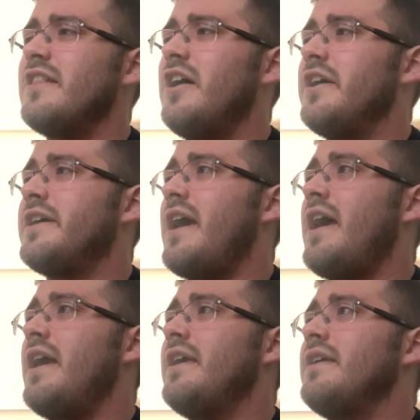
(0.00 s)
like,
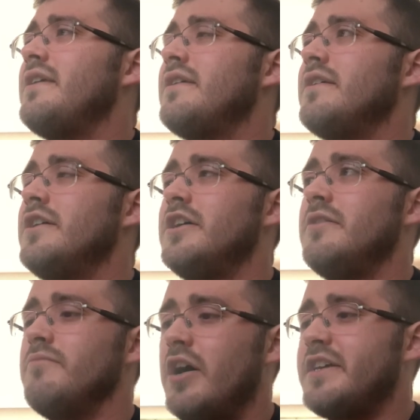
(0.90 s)
a,
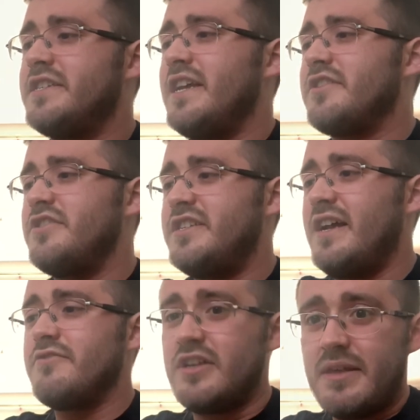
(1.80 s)
like he says, because it
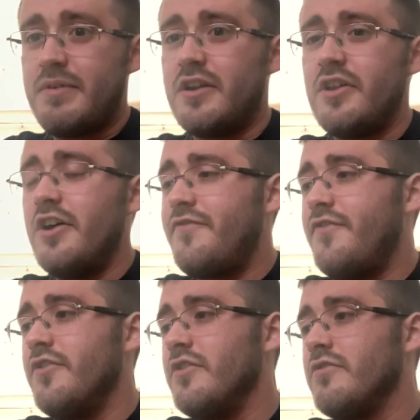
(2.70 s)
sounds like they've been on Earth
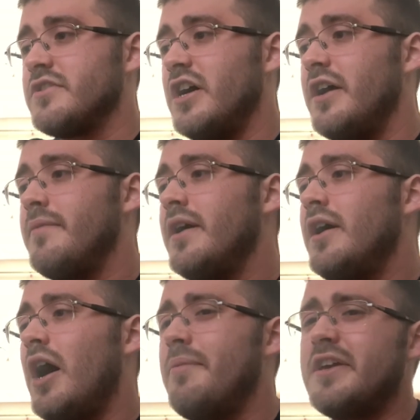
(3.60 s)
for a long time,
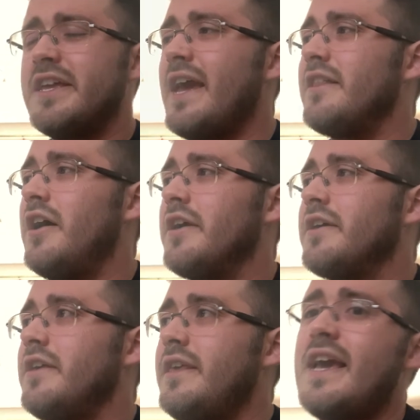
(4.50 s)
are we going to get, like,
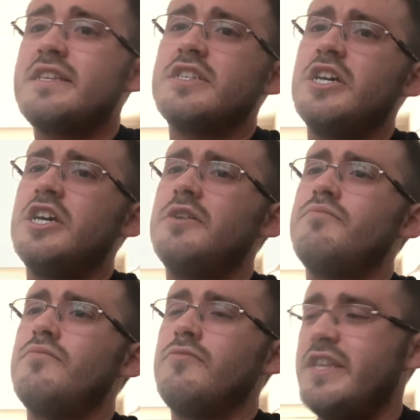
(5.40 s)
yes,
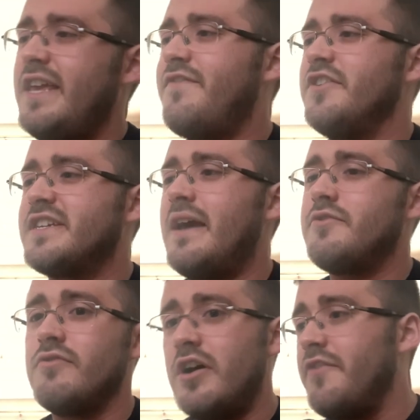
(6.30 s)
when he first came
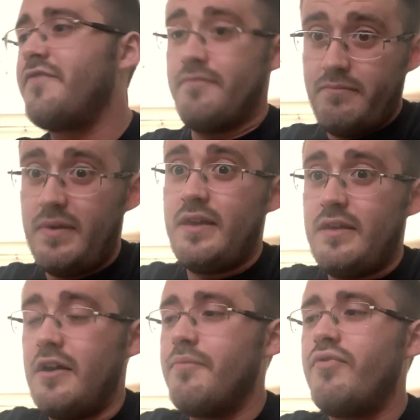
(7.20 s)
to Earth,
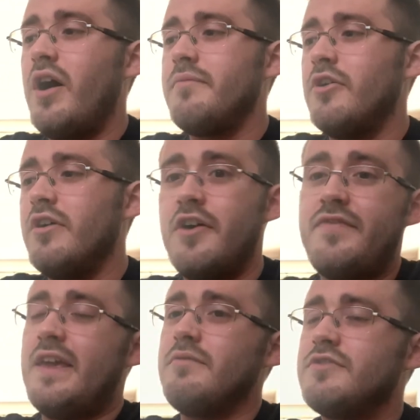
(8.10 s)
a Primal
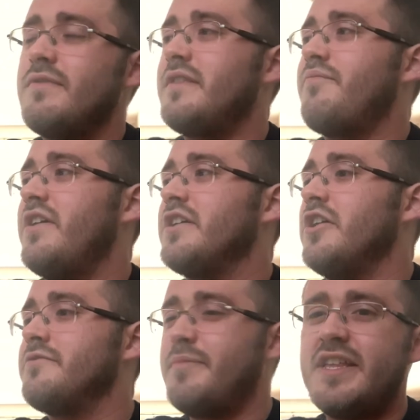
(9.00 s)
Earth, he was with the
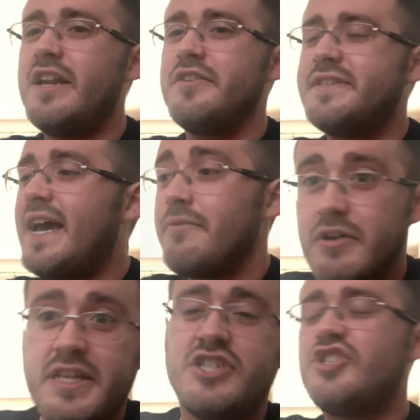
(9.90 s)
Predacons, but then on day
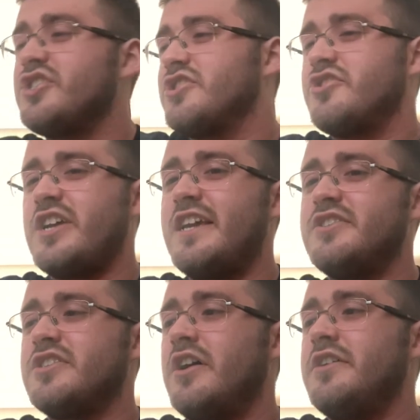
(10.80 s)
one, he
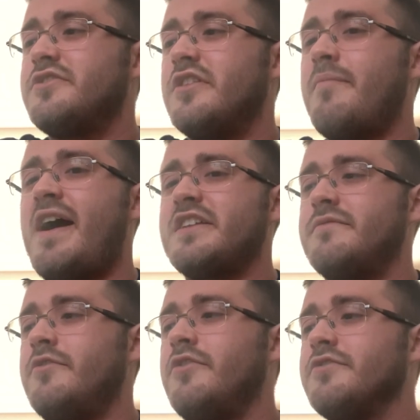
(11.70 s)
changed sides to the
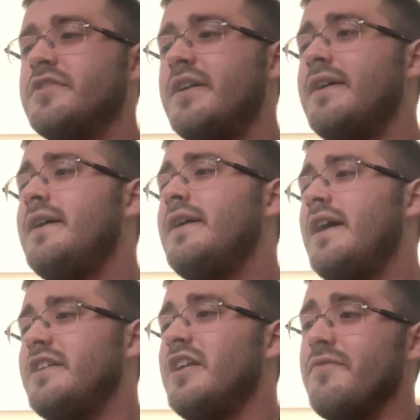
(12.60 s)
Maximals.
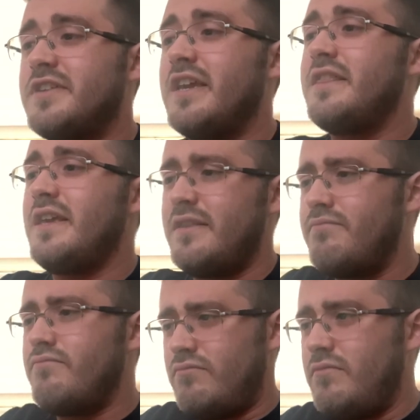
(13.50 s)
And then obviously in the
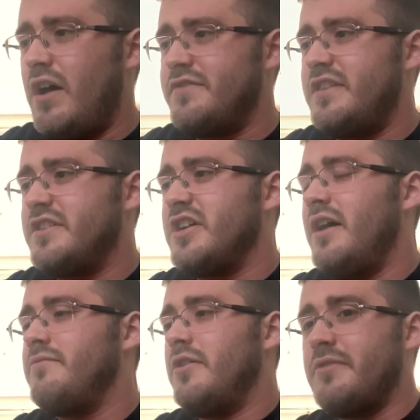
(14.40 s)

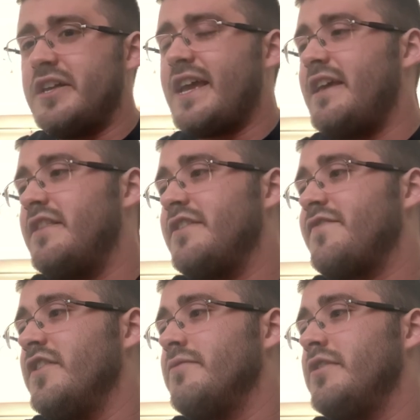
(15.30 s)
timeline we're going to get in this
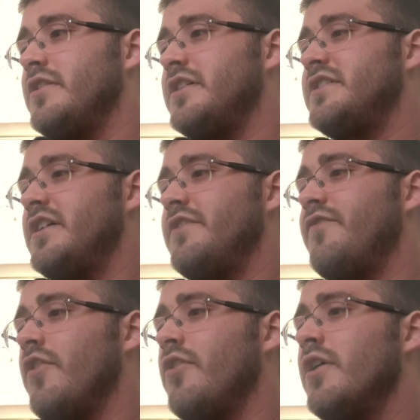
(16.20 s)
film, the
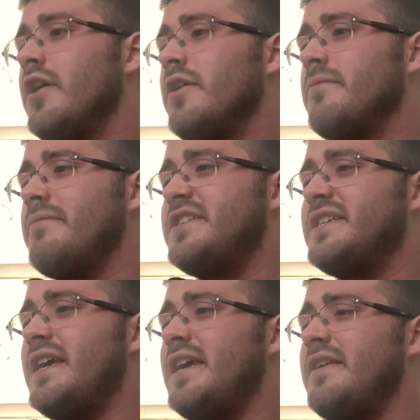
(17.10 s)
1994, when we
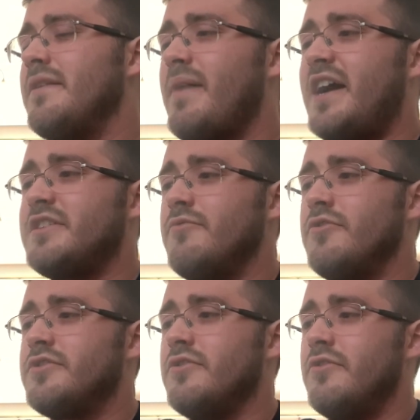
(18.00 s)
see the
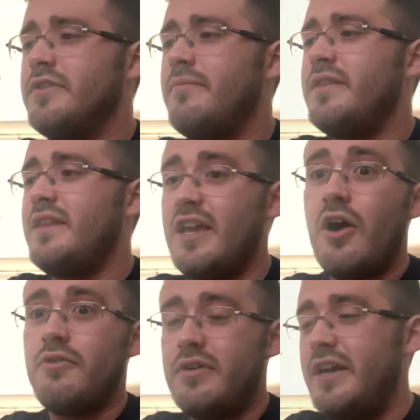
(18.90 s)
Maximals, all of them in their
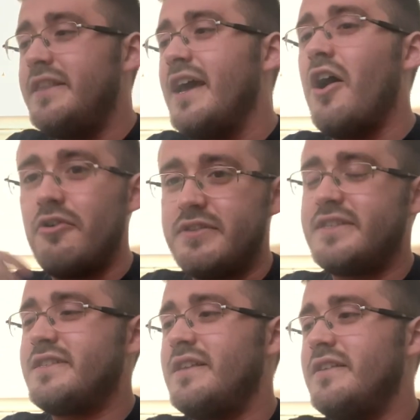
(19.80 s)
old
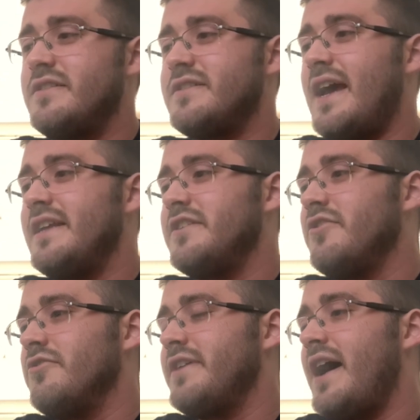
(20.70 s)
state and
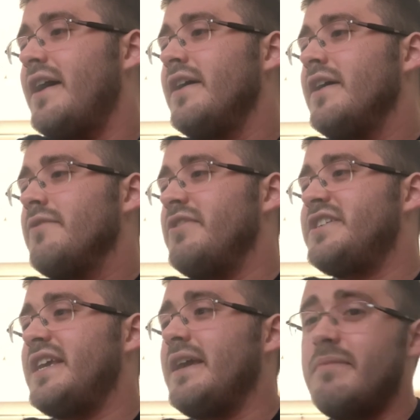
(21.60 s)
all that, we
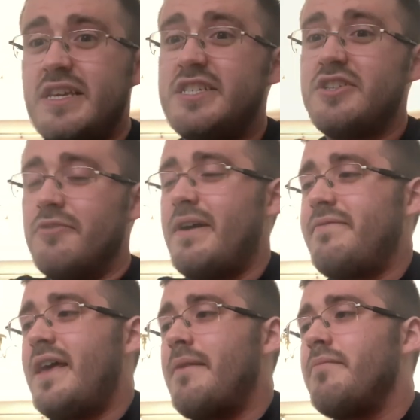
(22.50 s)
see him, he's still
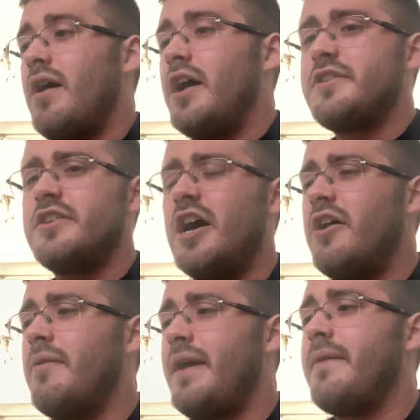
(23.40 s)
with them. I don't
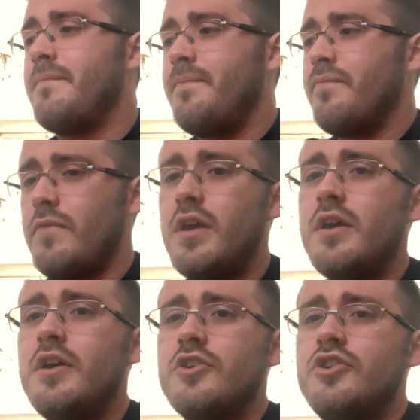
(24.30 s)
know, I mean,
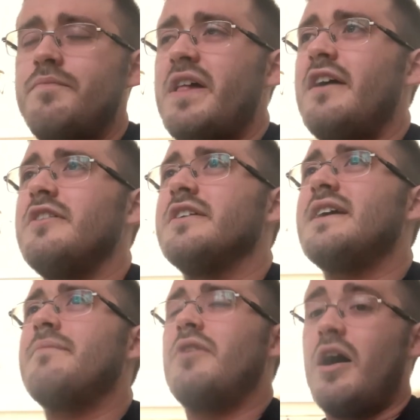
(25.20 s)
could play out like
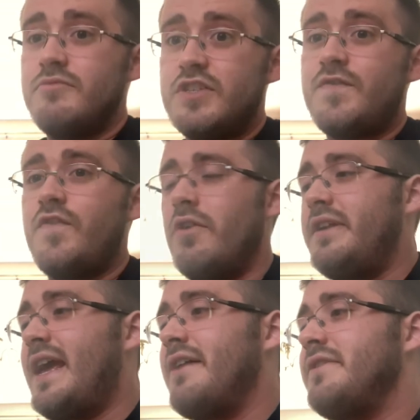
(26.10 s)
that, but I'm just
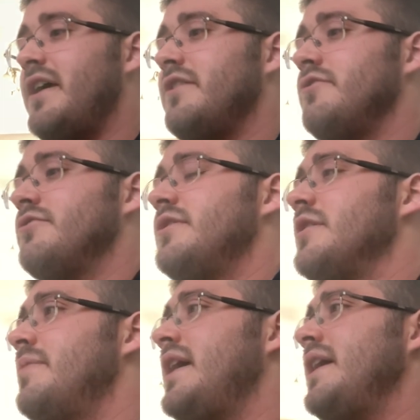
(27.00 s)
throwing it out there who it
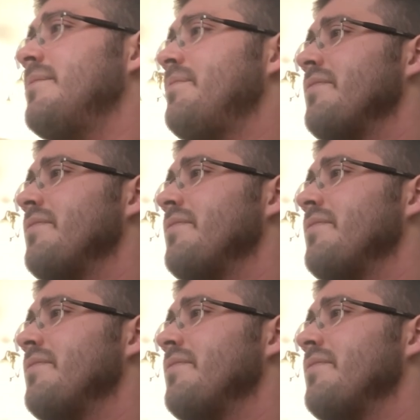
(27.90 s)
could be.